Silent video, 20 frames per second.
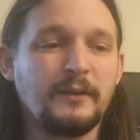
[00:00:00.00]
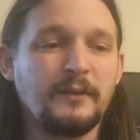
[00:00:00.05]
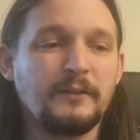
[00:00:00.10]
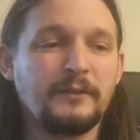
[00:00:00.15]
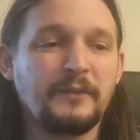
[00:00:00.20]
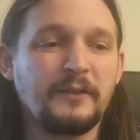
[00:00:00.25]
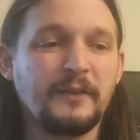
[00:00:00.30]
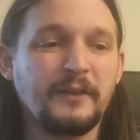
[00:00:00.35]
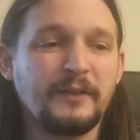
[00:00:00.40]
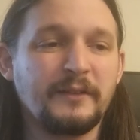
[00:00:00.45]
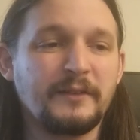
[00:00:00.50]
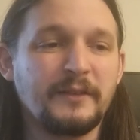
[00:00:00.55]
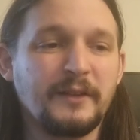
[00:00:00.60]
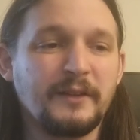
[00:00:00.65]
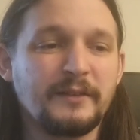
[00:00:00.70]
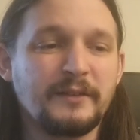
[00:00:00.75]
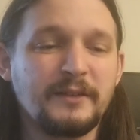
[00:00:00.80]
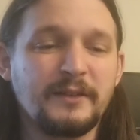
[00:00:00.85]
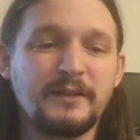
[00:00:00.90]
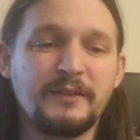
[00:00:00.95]
I feel
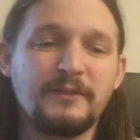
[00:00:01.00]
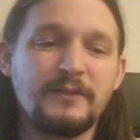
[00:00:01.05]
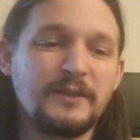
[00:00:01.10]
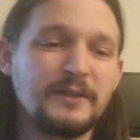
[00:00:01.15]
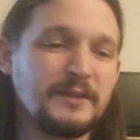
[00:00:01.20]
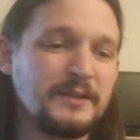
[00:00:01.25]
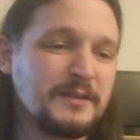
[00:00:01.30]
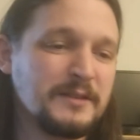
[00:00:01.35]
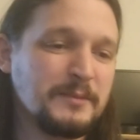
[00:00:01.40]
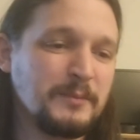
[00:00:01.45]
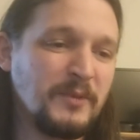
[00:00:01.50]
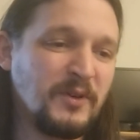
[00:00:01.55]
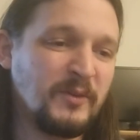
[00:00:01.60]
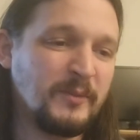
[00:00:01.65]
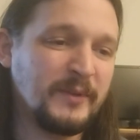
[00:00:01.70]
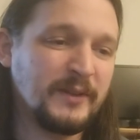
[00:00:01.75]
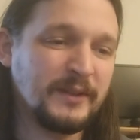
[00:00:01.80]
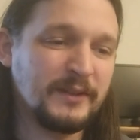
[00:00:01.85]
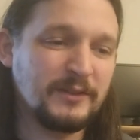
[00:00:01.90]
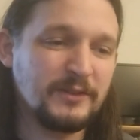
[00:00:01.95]
exhausted. Even in this
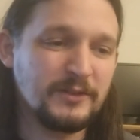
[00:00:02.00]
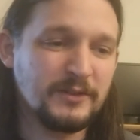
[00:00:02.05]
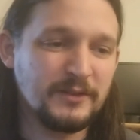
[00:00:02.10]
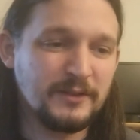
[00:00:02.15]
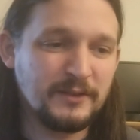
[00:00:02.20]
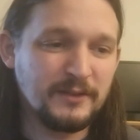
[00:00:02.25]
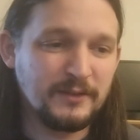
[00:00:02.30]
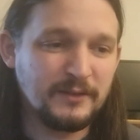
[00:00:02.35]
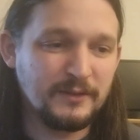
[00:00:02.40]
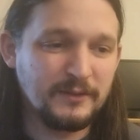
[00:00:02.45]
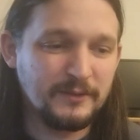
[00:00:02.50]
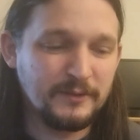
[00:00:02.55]
moment, I just